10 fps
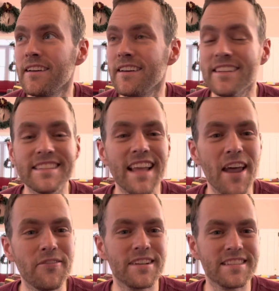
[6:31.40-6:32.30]
In this
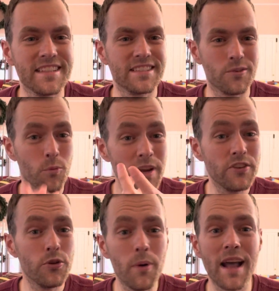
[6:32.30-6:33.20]
Advent season, we
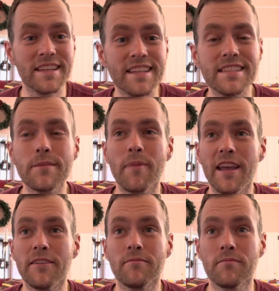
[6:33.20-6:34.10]
do
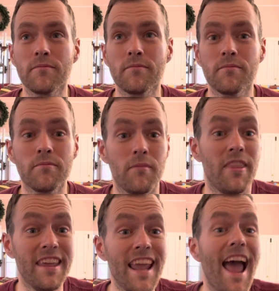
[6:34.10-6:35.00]
anticipate
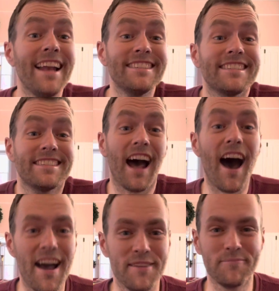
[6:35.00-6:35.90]
the end
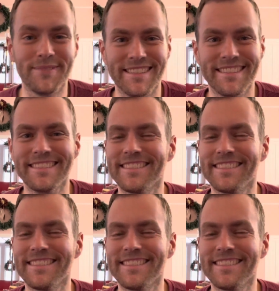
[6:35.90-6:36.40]
times.